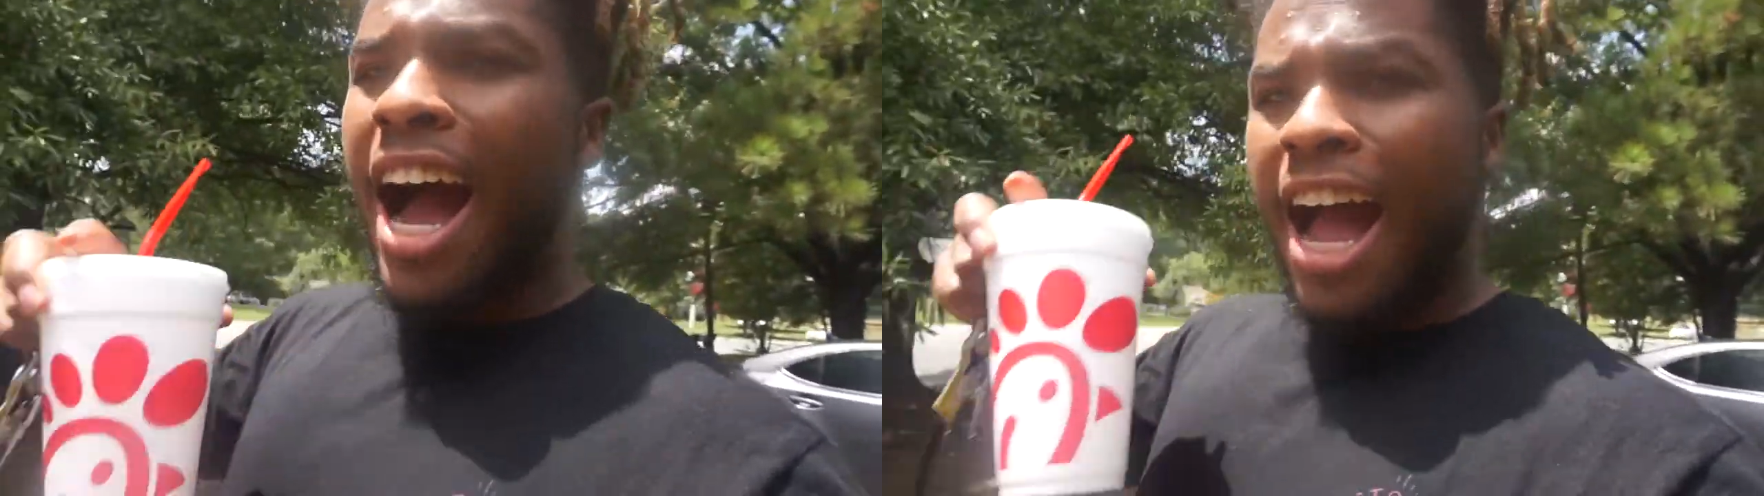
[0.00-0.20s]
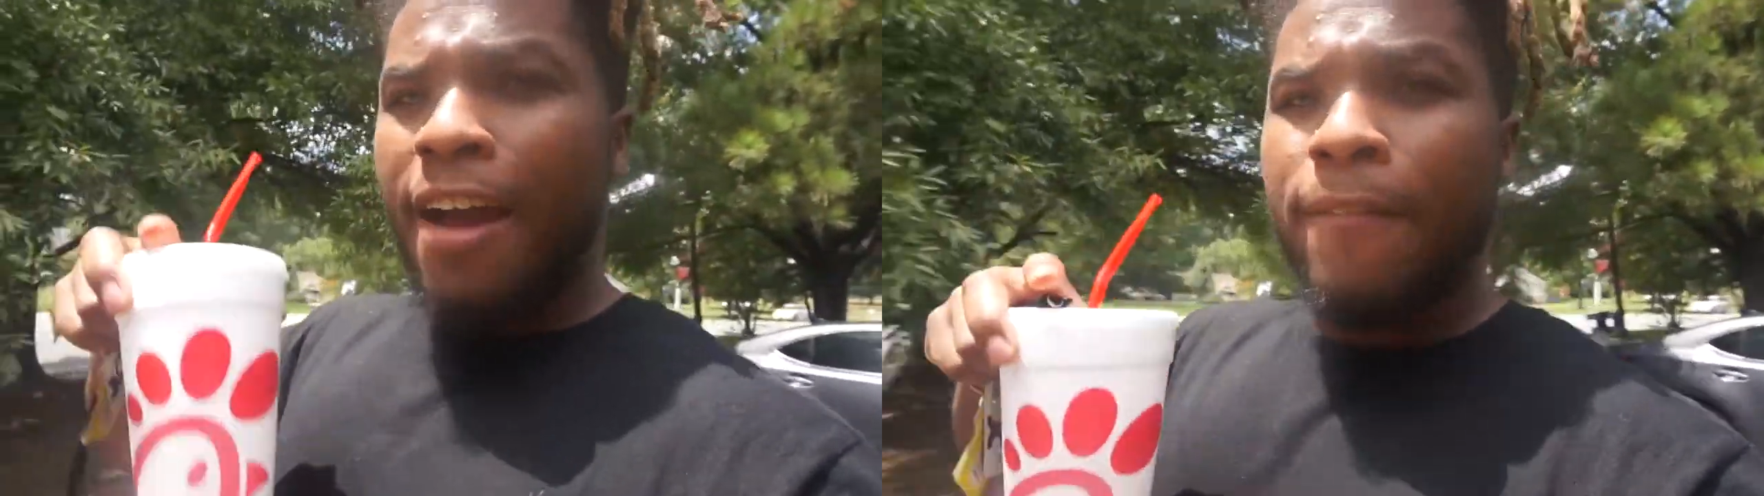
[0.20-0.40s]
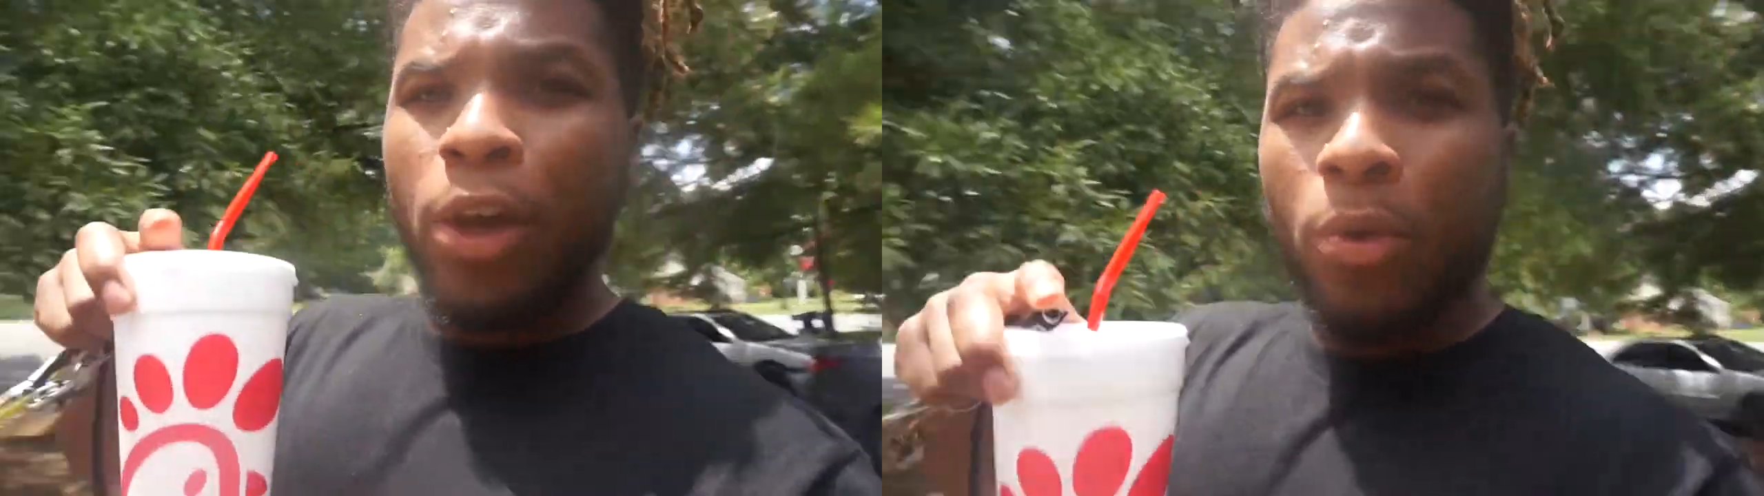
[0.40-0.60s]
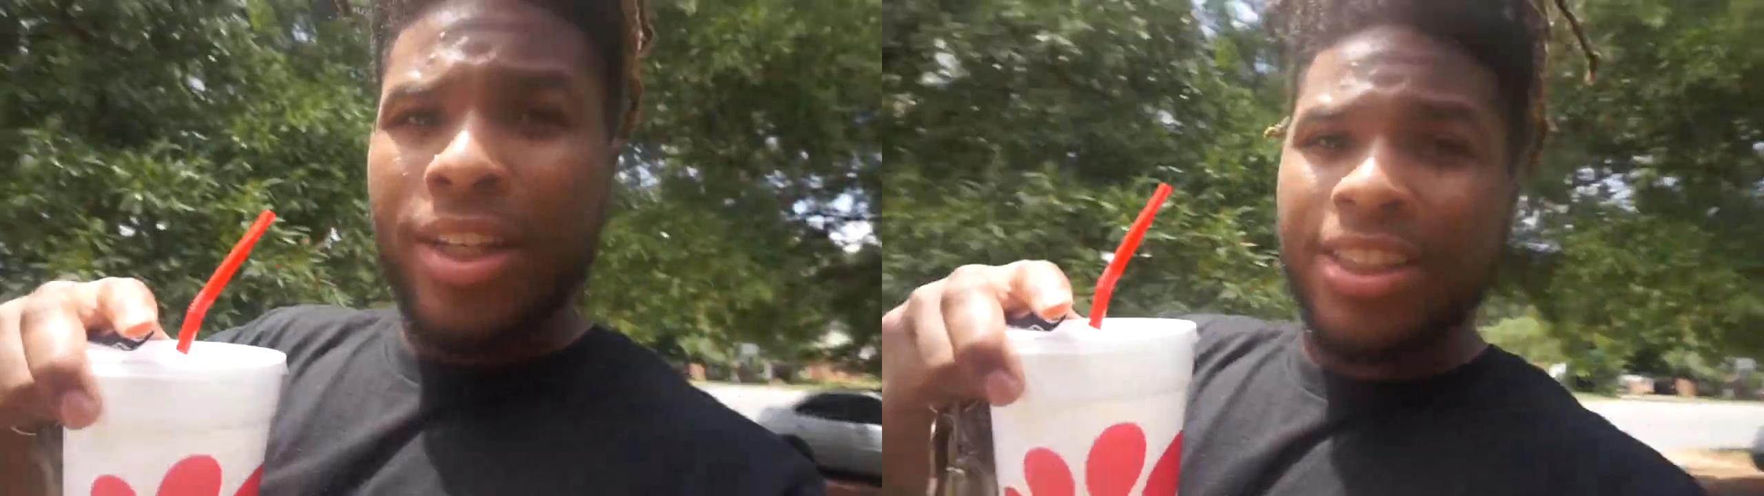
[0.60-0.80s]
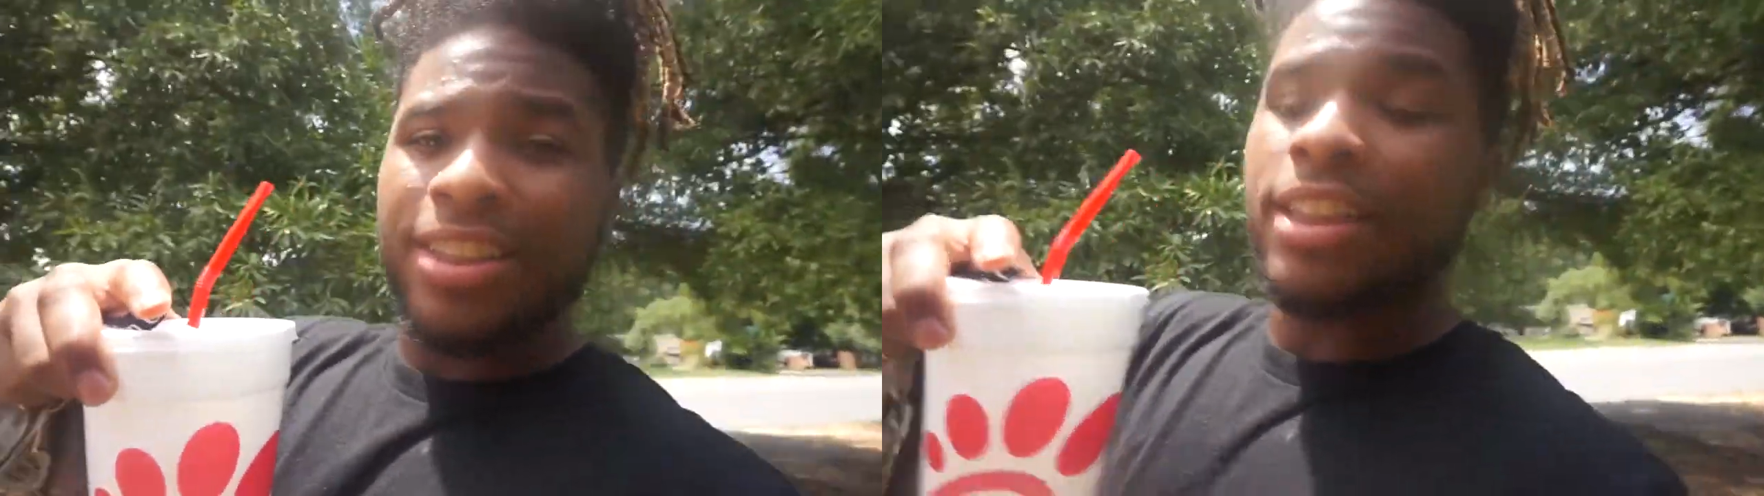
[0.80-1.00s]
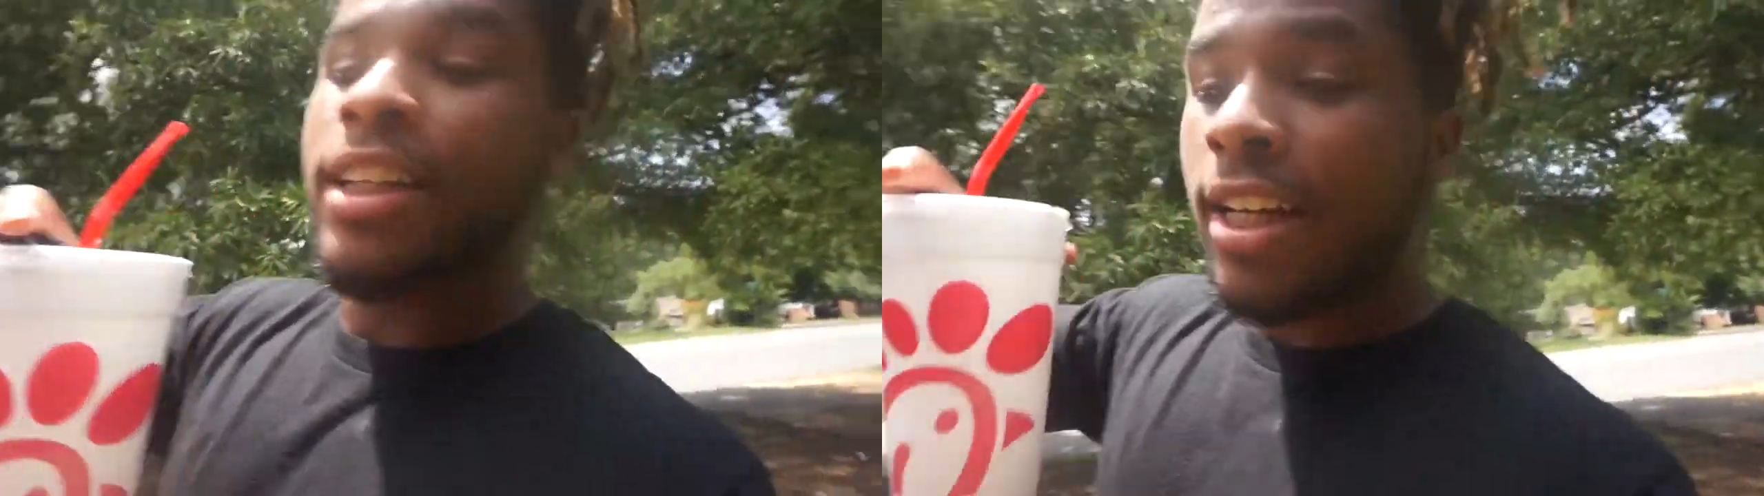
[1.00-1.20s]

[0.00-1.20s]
I have noticed